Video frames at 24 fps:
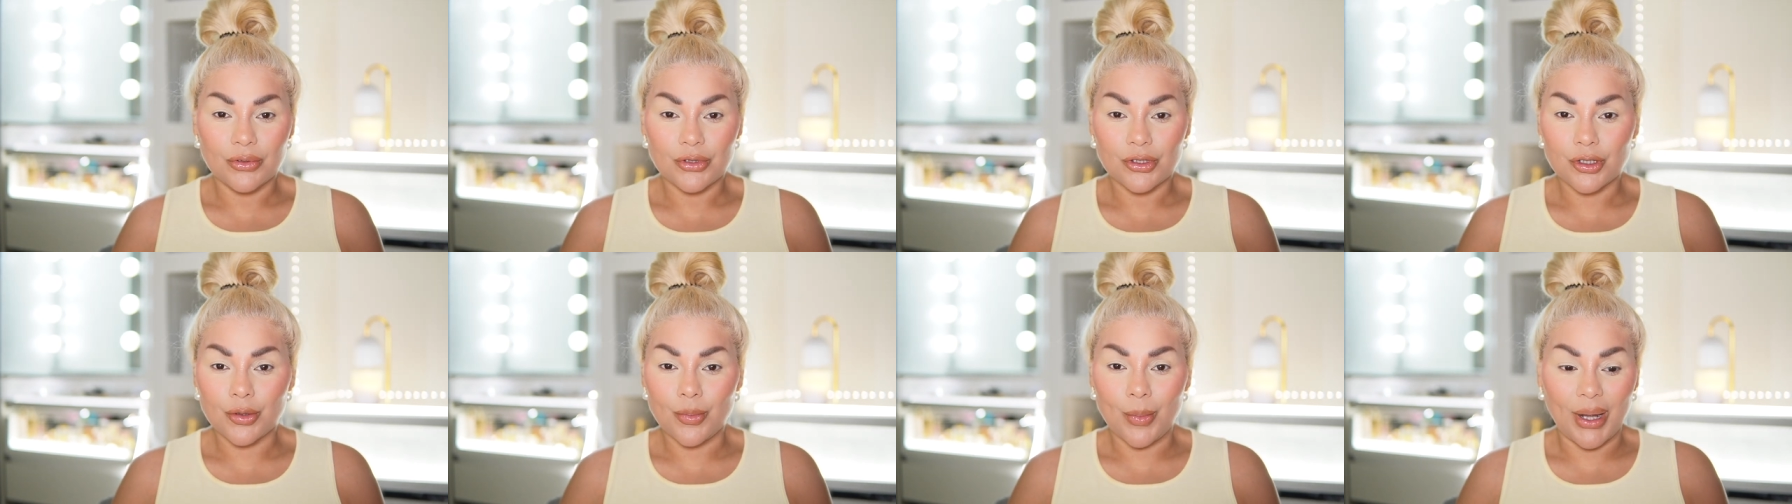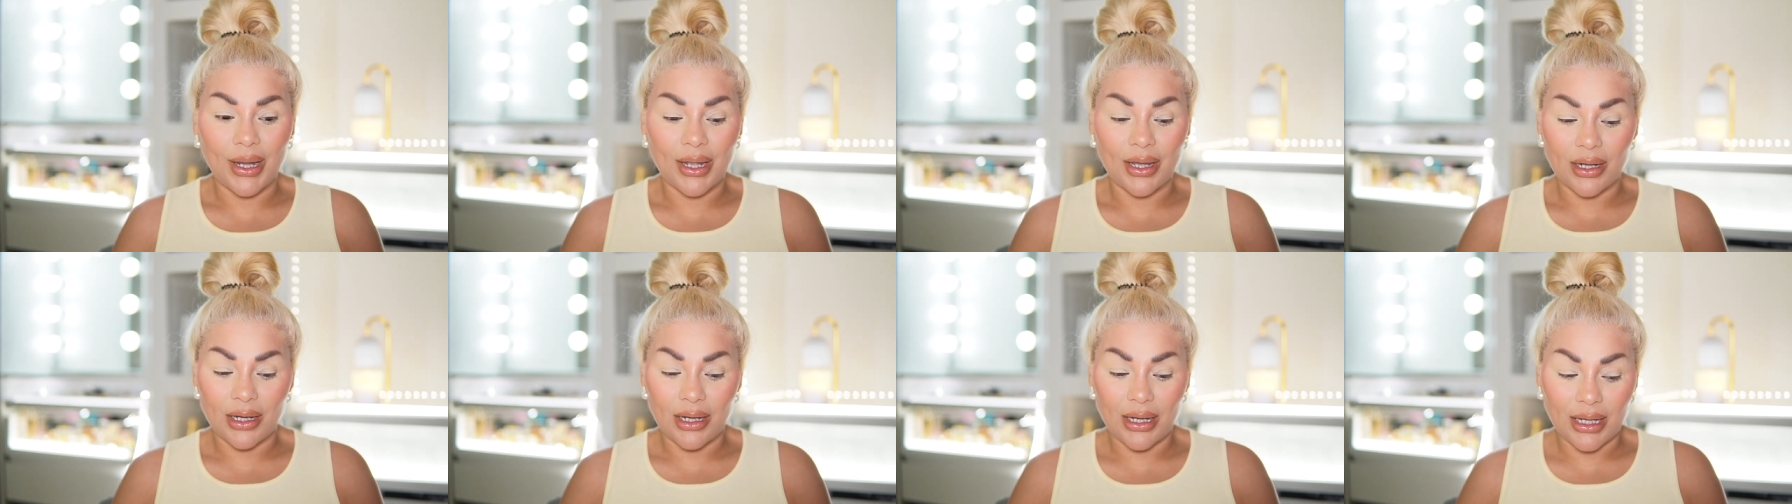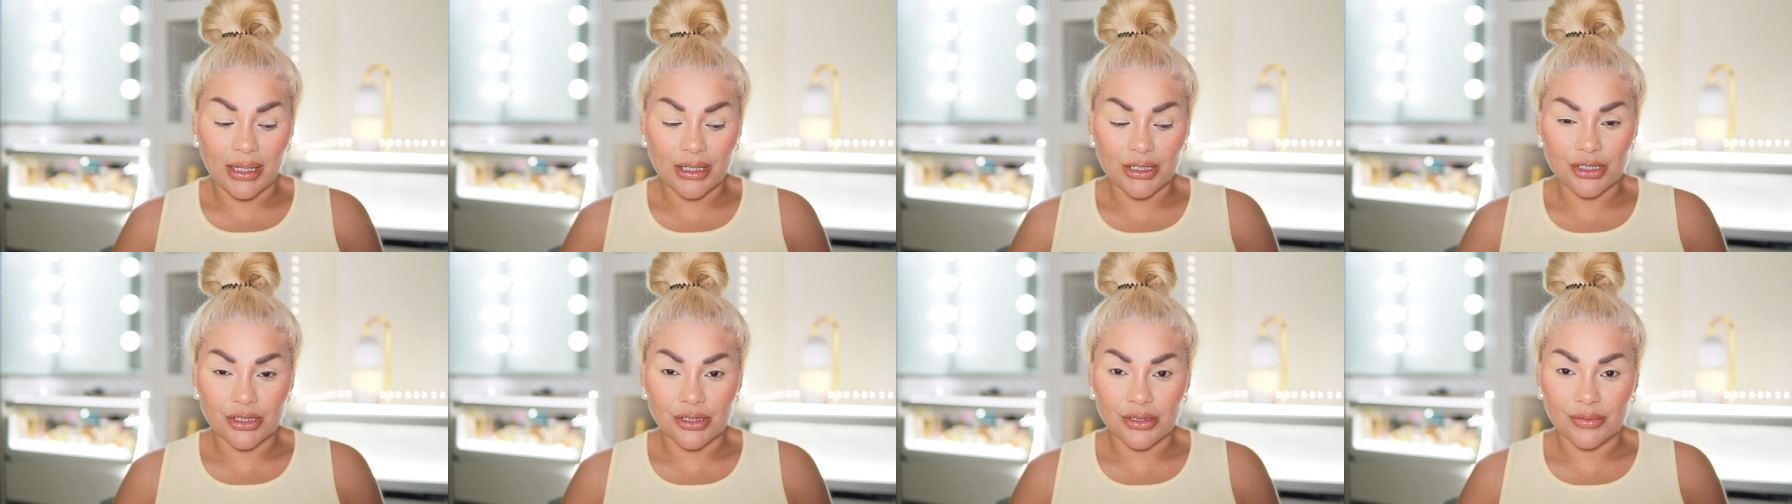to my
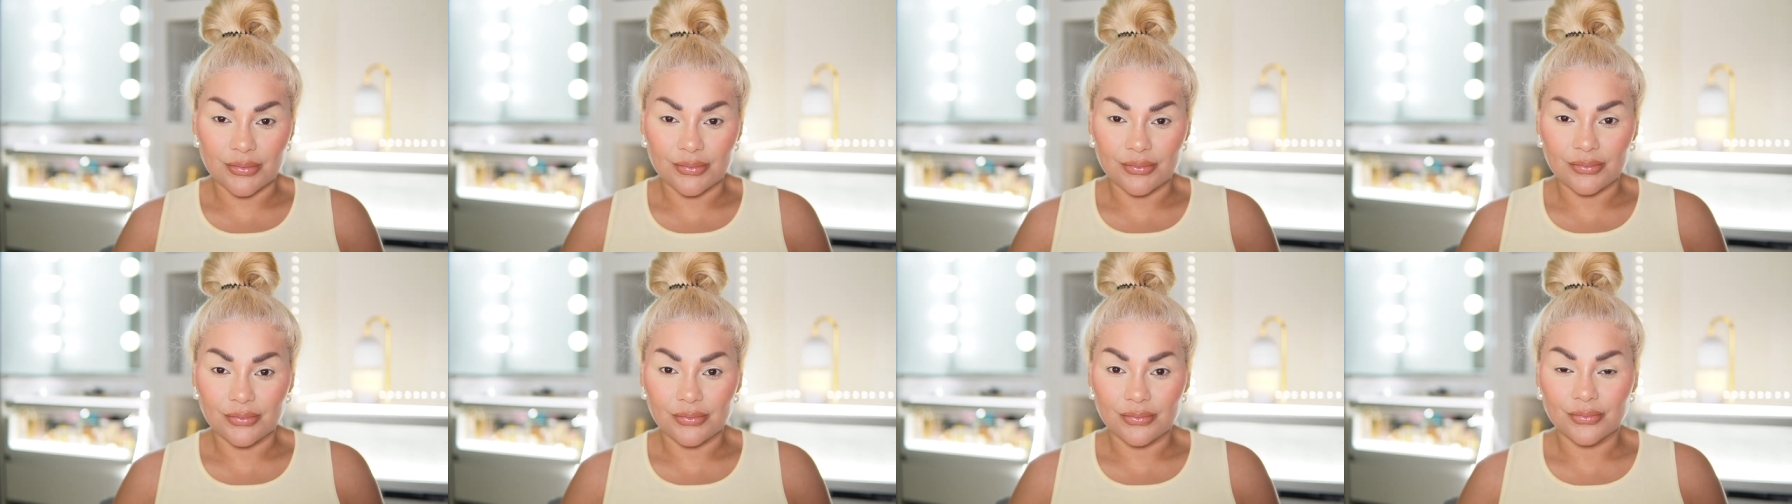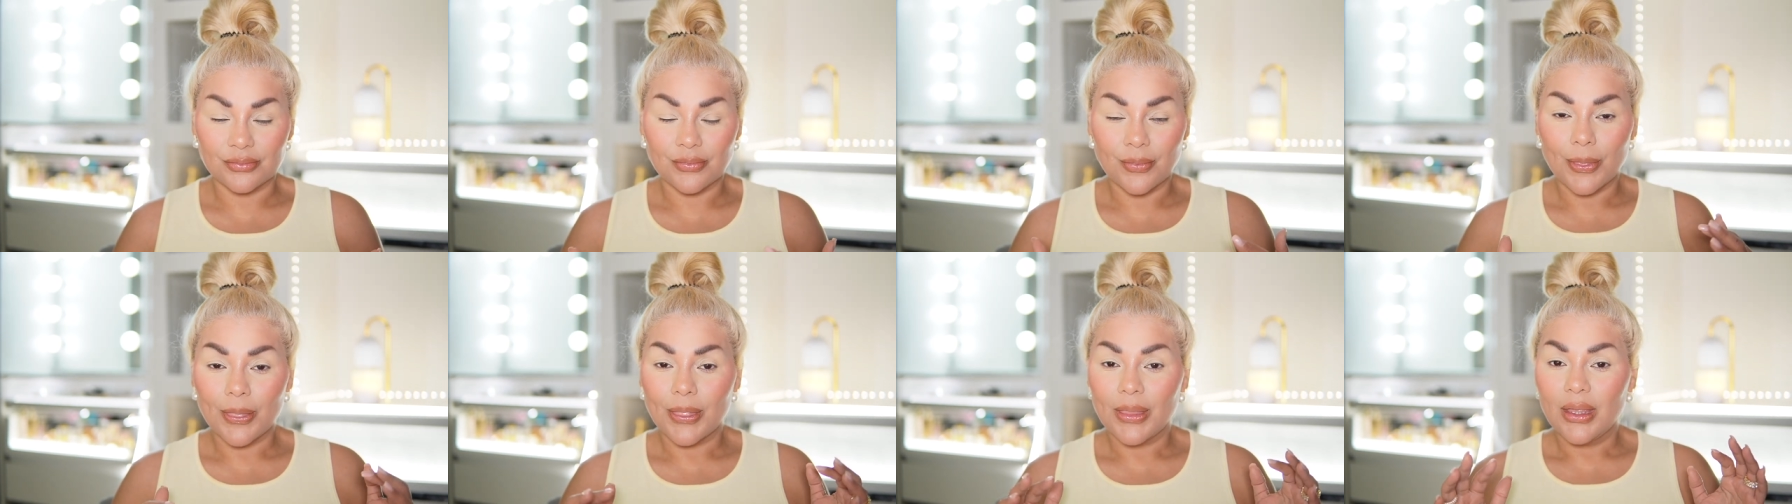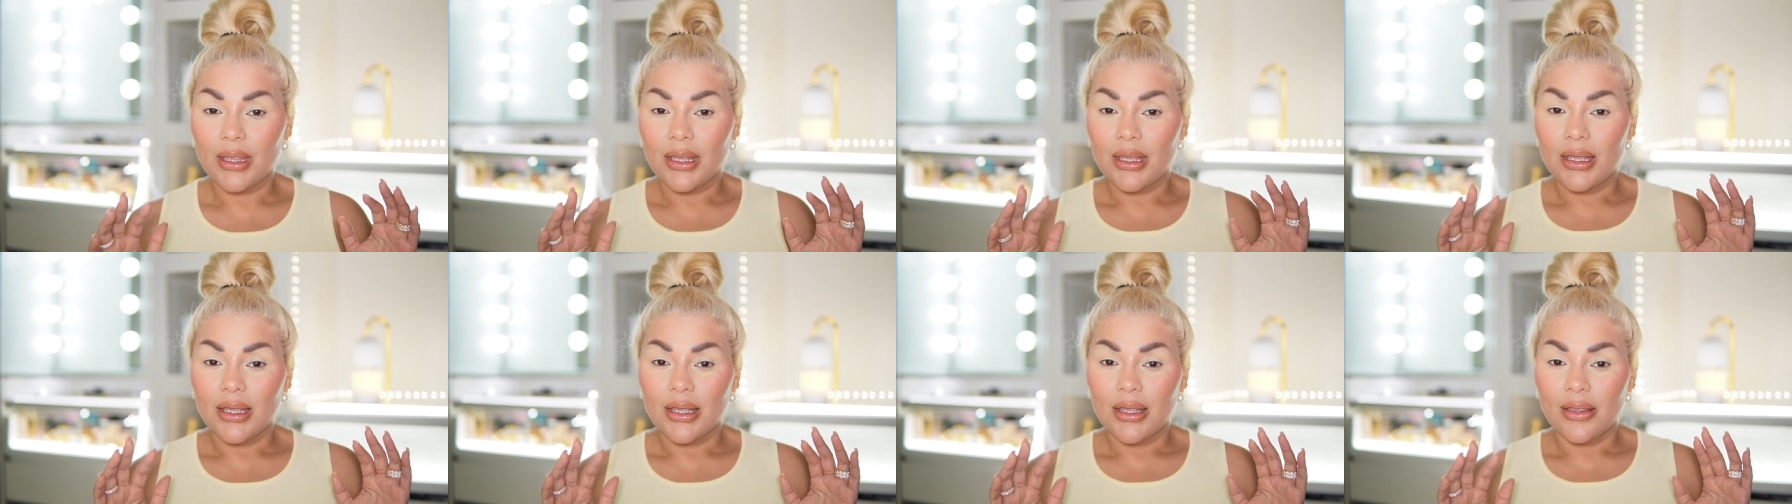collection
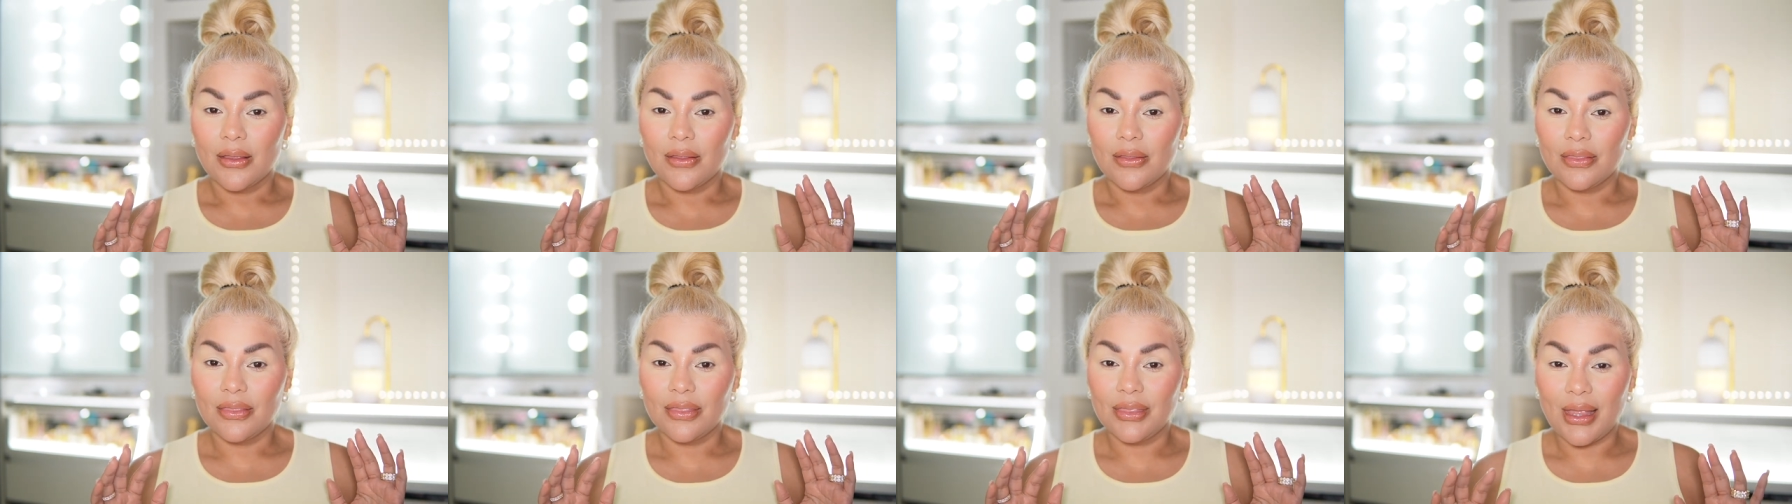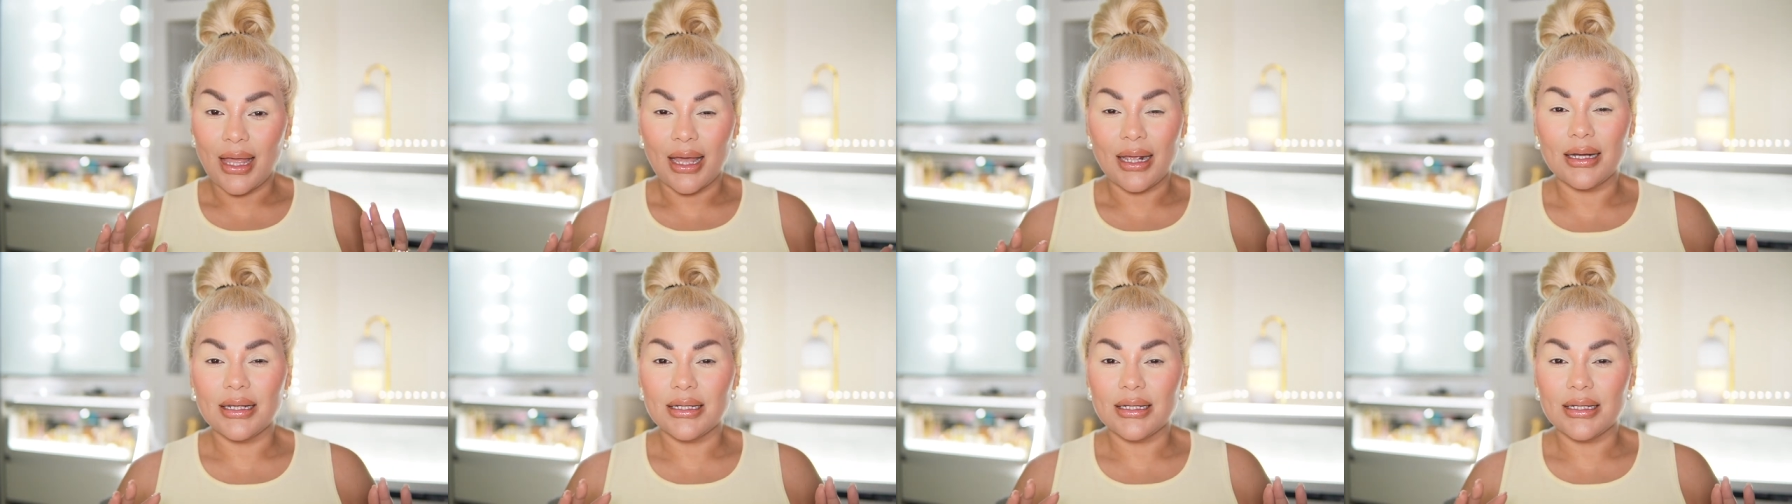that